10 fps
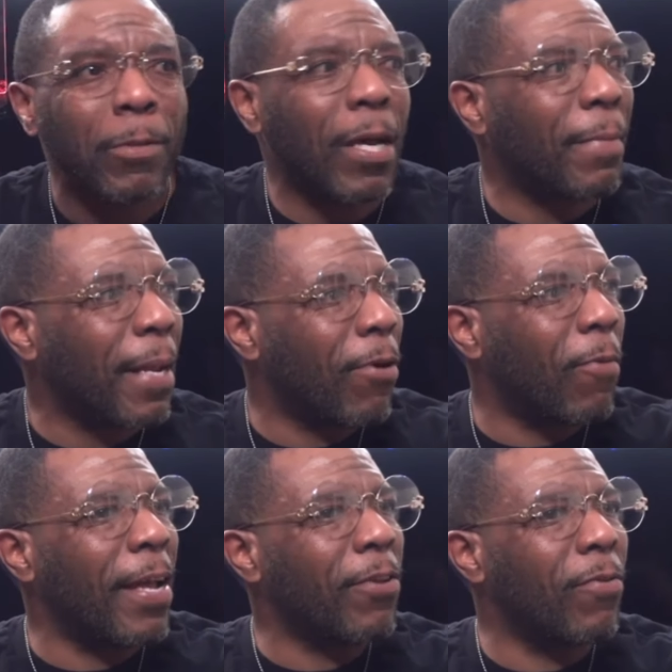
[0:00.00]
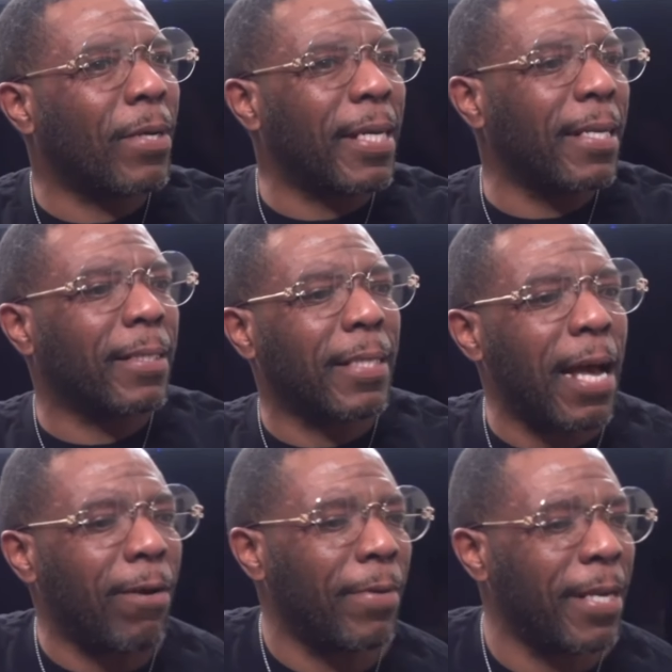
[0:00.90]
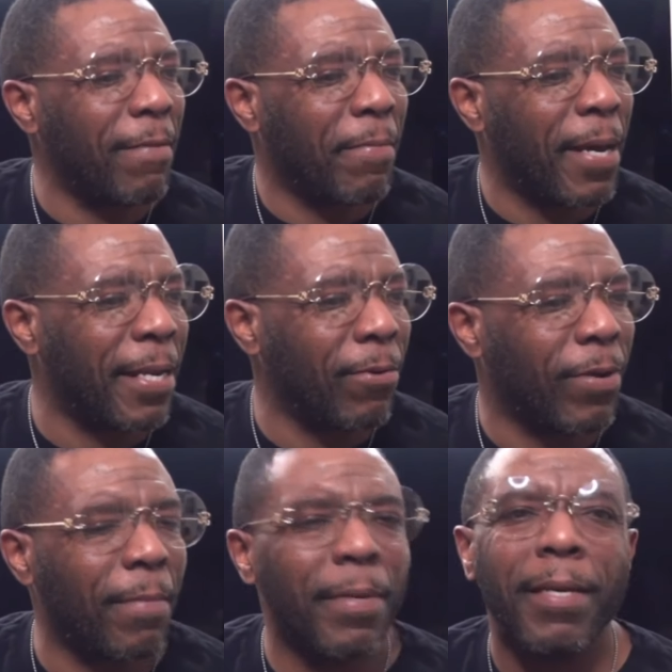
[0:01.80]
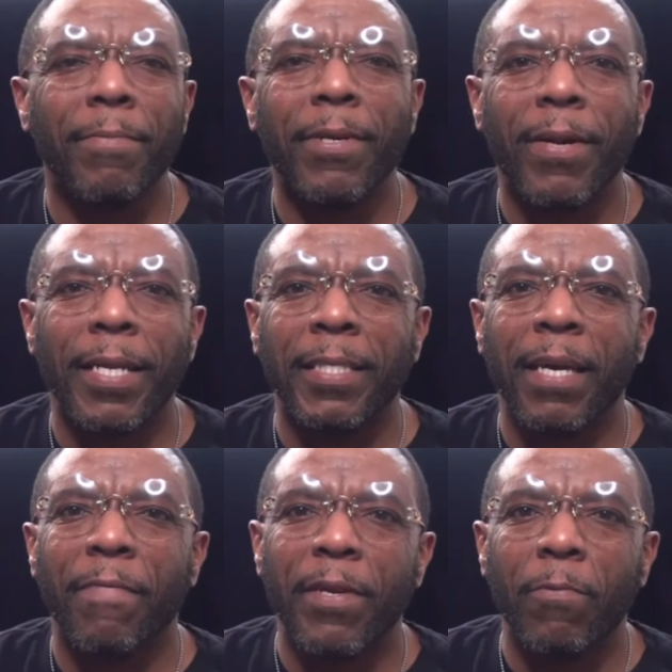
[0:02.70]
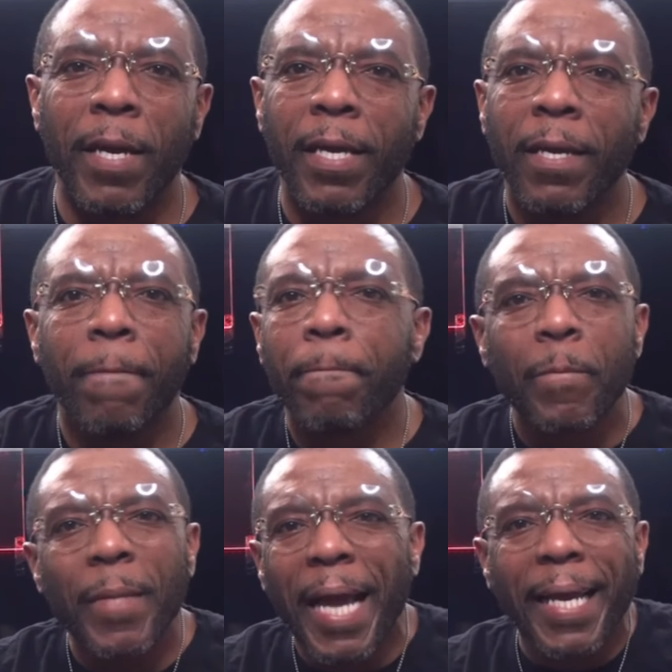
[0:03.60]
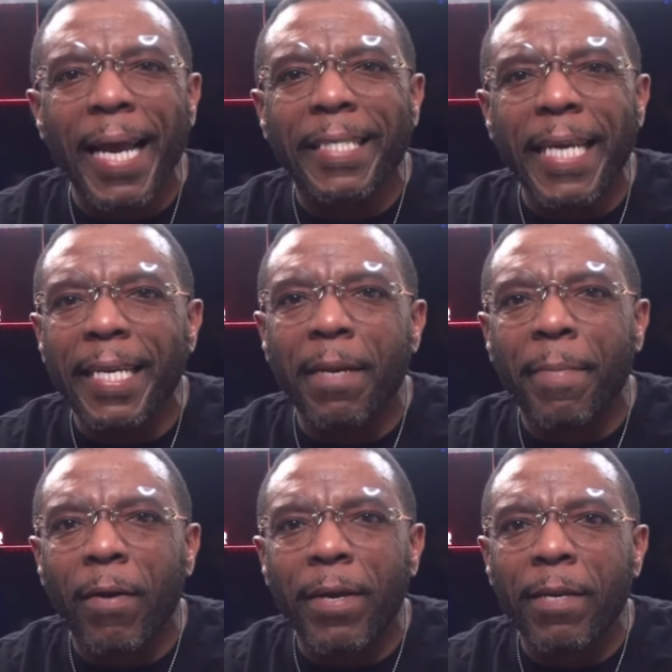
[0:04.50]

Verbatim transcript: So I'm like, bro, why you don't clean the shower when everybody, you coming here with all that stuff in the way? I can't say nothing about